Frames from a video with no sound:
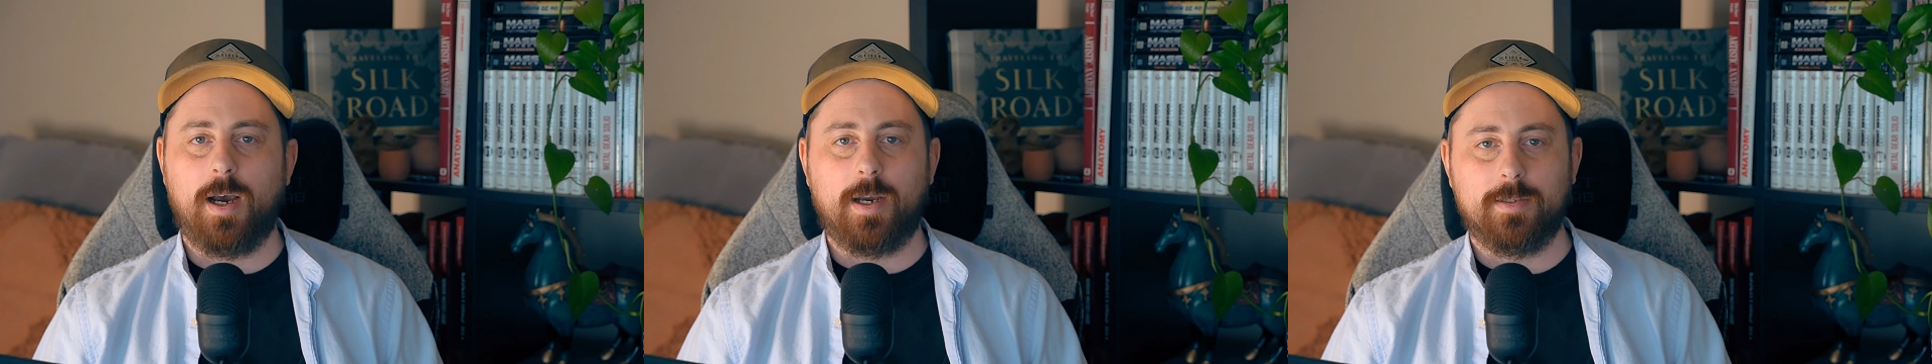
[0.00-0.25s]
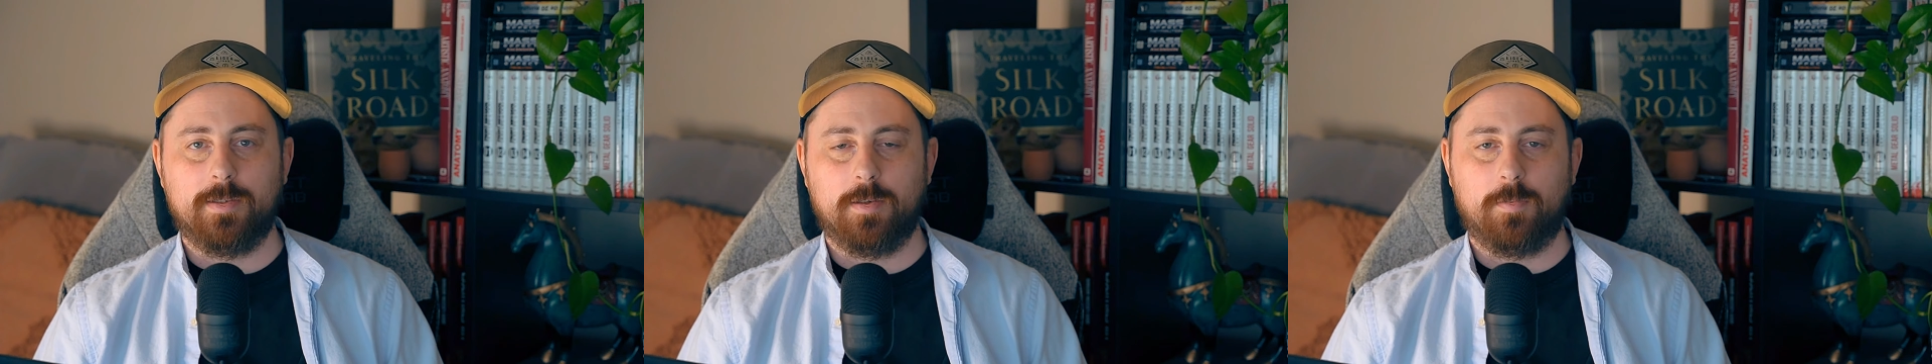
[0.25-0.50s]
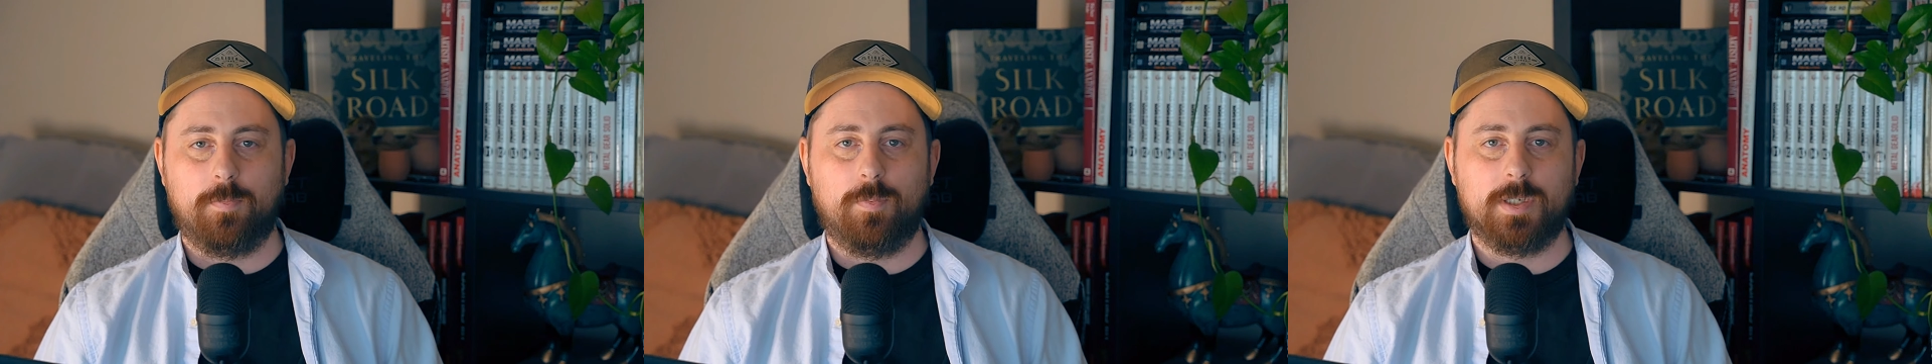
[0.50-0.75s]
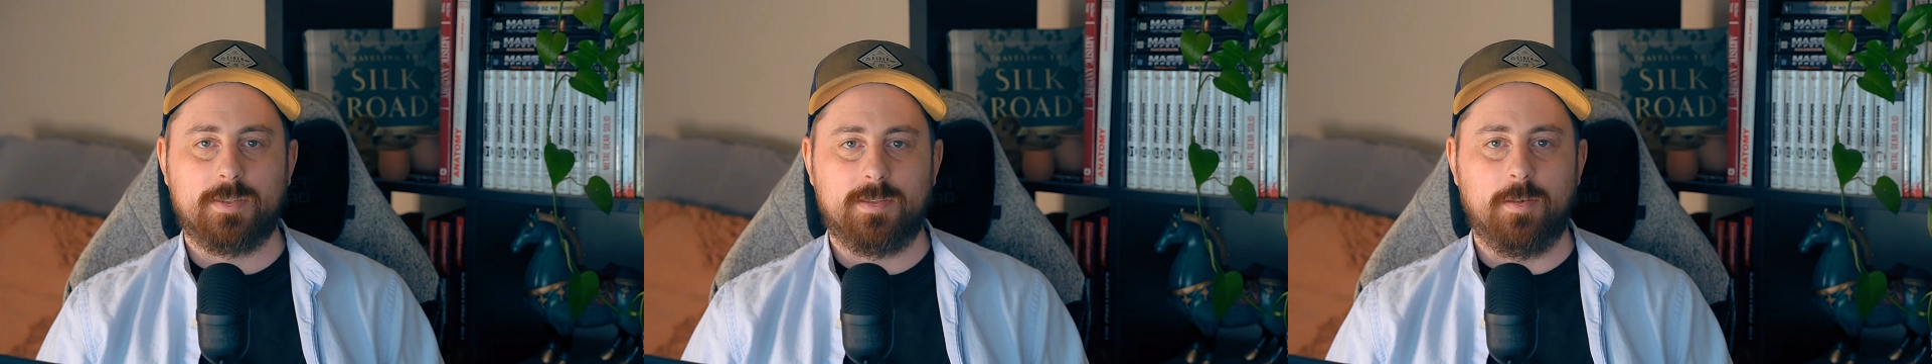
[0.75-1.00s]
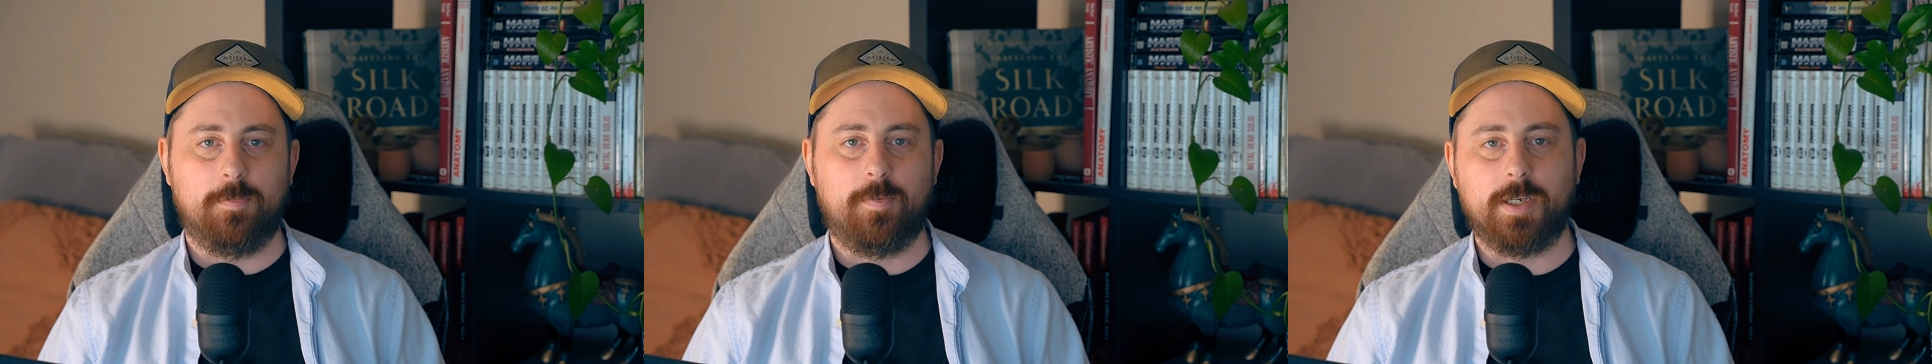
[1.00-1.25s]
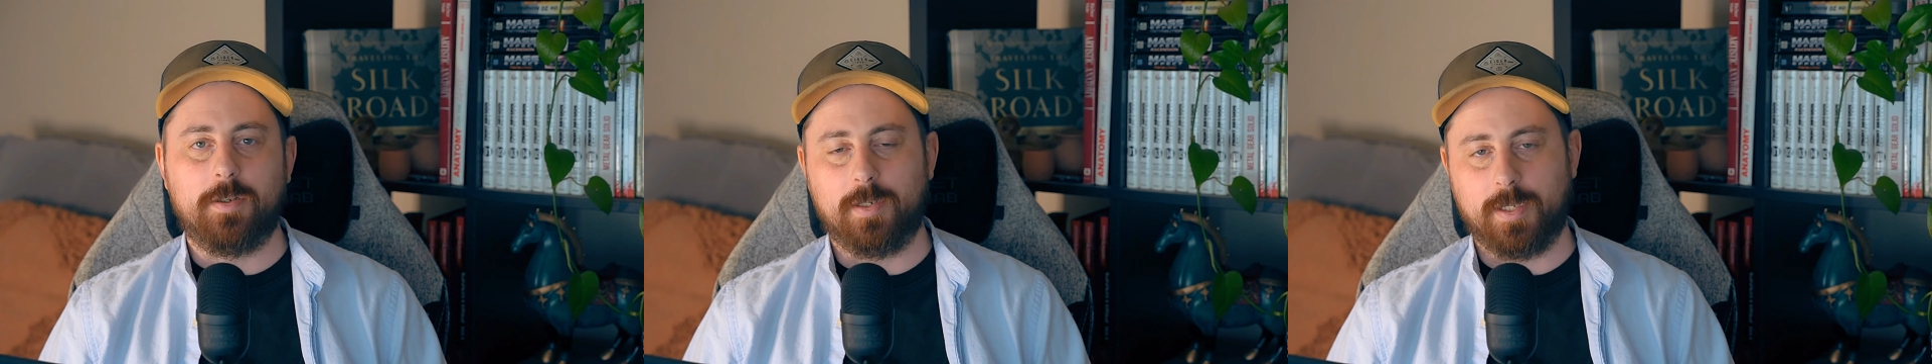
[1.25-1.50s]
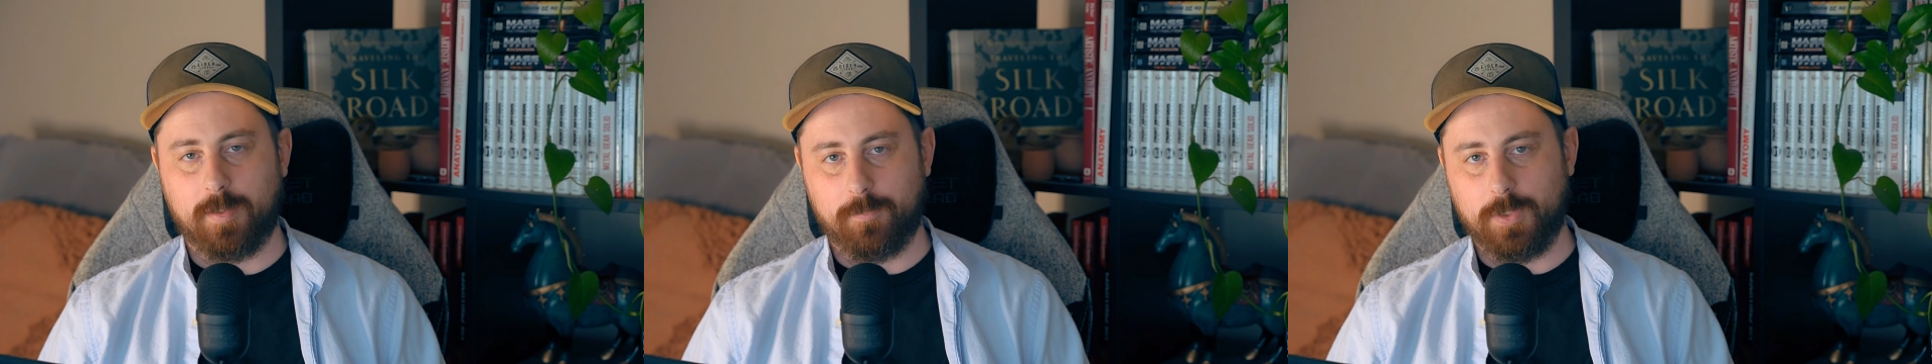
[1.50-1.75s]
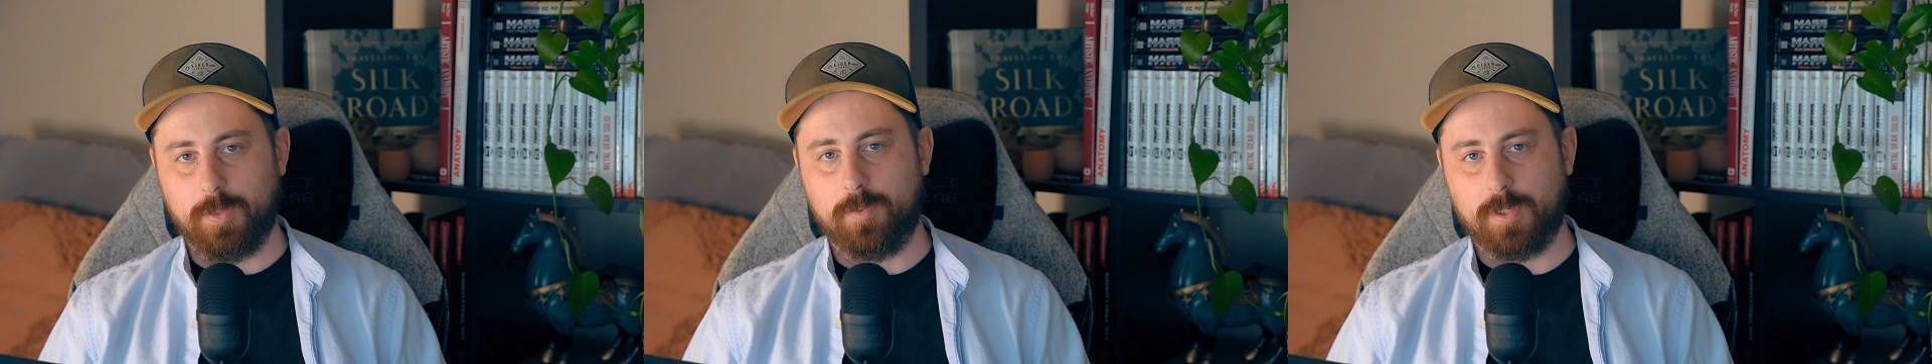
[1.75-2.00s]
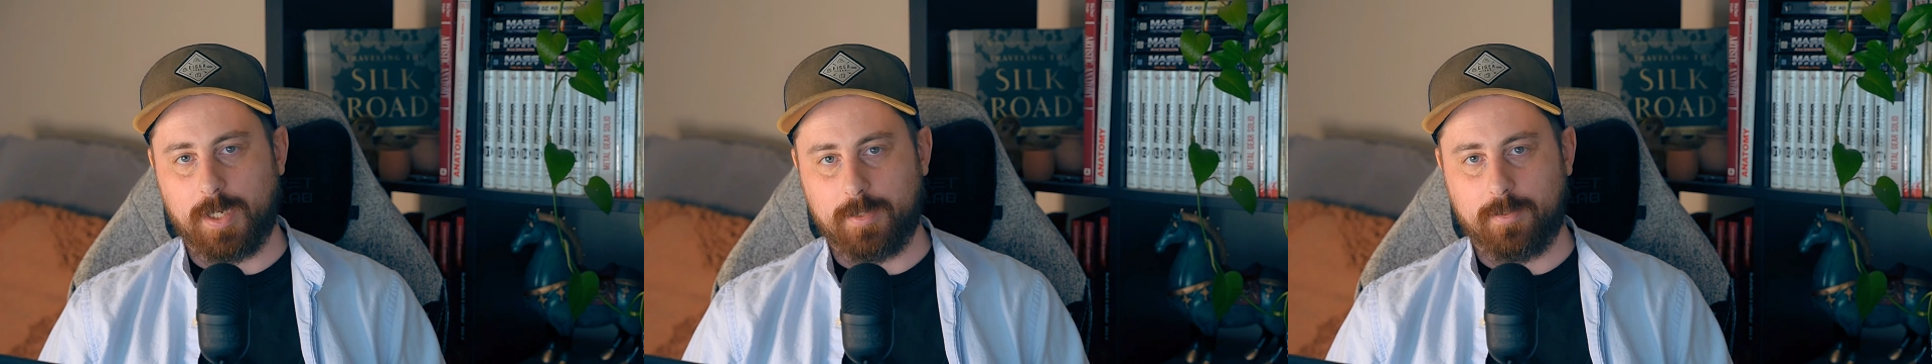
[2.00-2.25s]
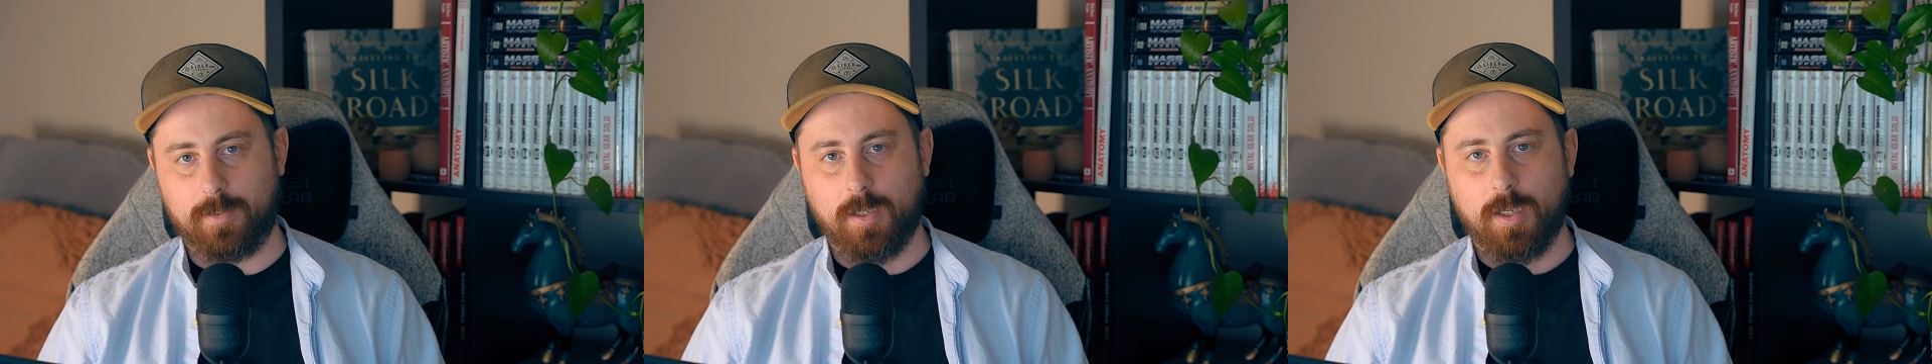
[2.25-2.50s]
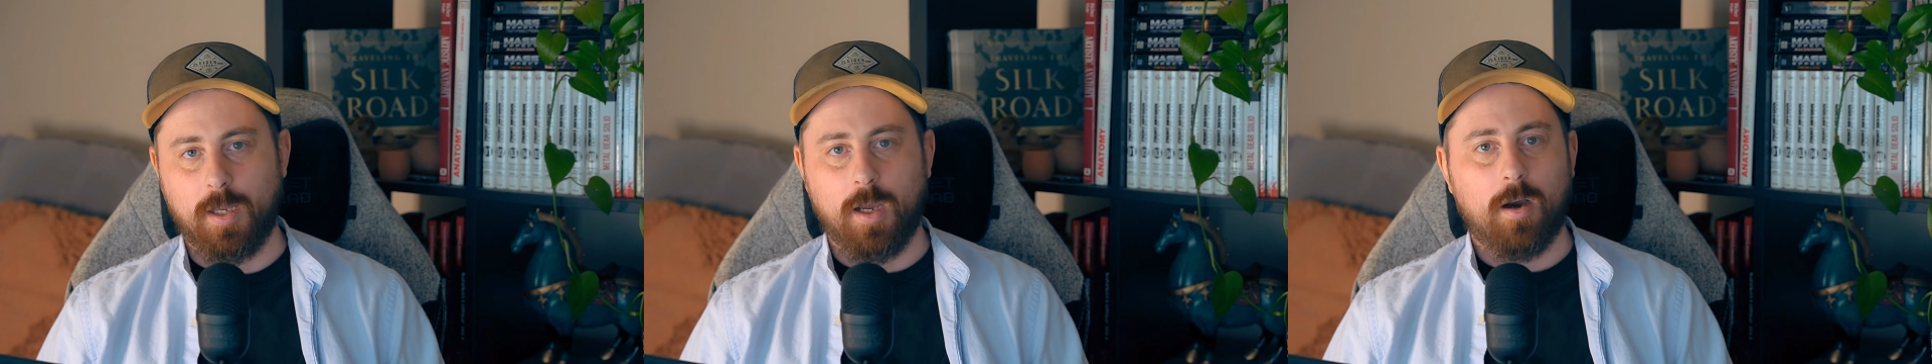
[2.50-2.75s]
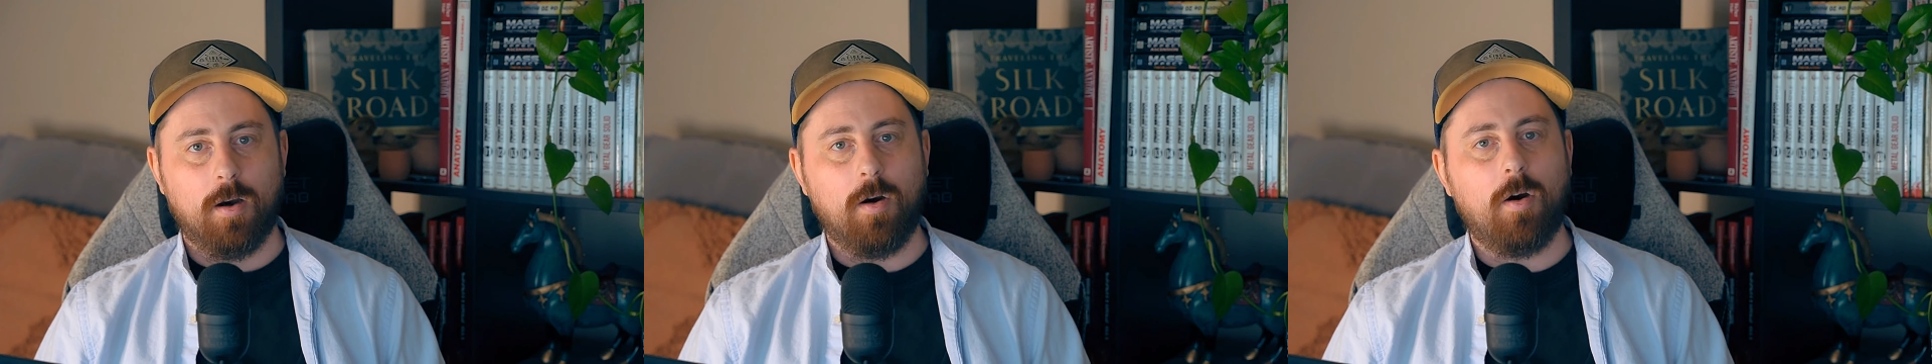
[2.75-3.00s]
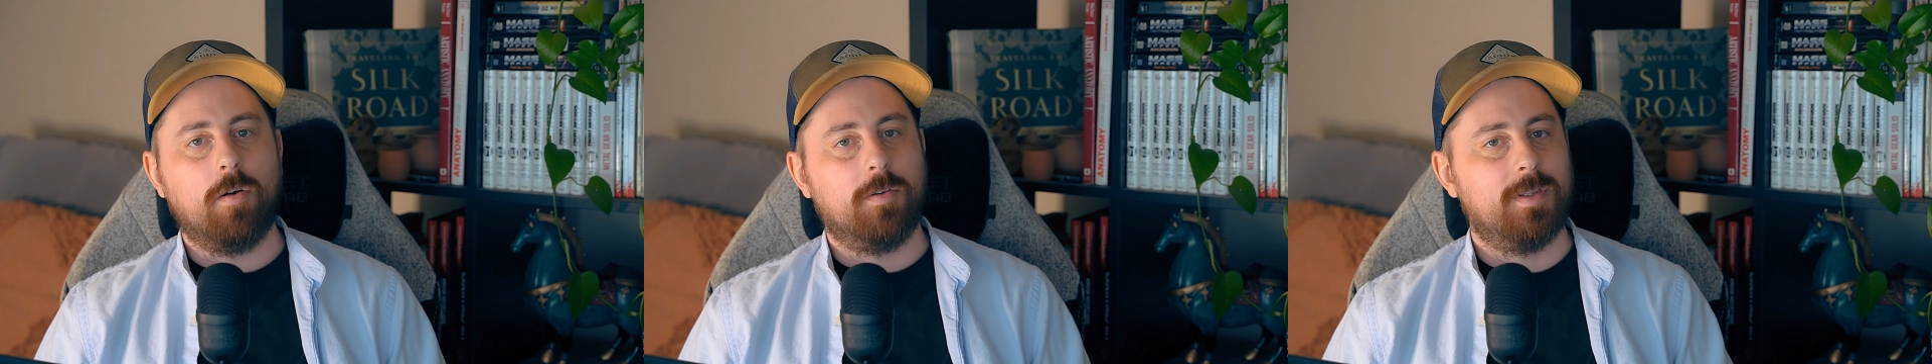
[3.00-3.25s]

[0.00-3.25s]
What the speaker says: idea of what the final game will look like. All on